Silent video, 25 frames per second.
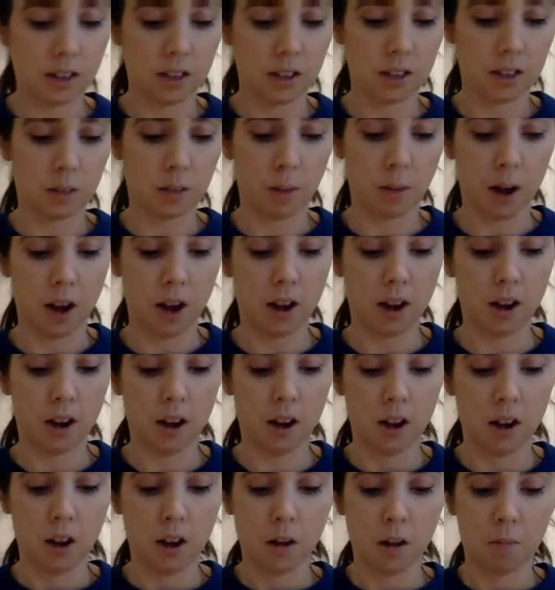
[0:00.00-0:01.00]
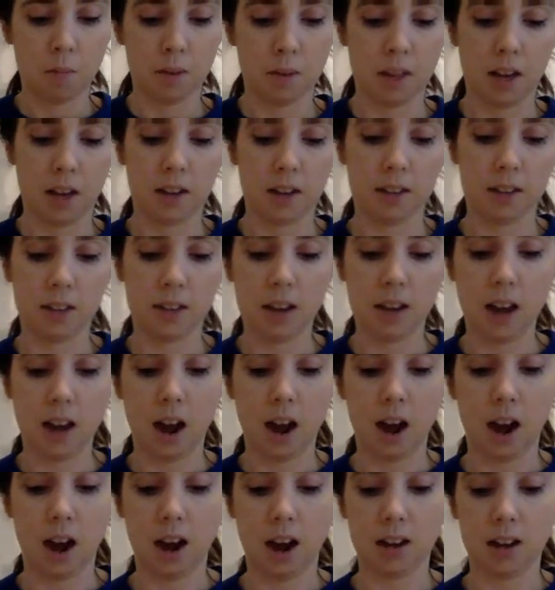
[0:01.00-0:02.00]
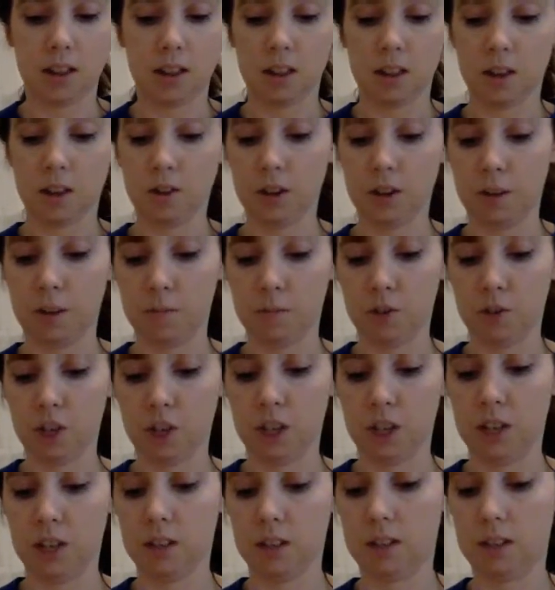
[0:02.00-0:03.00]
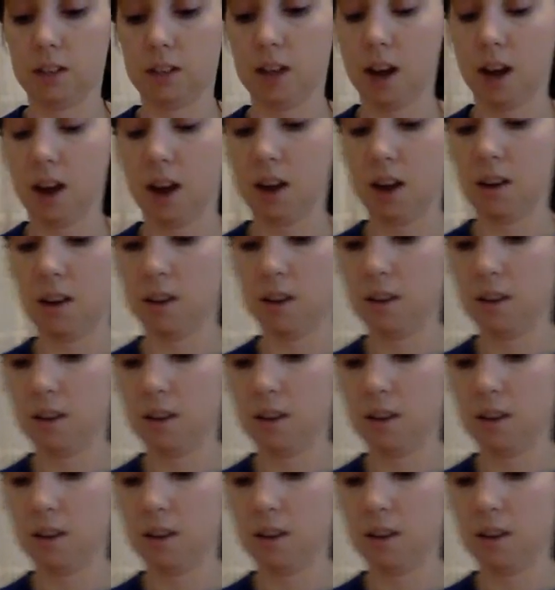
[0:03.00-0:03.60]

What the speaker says: to spread. But that is not the cream cheese that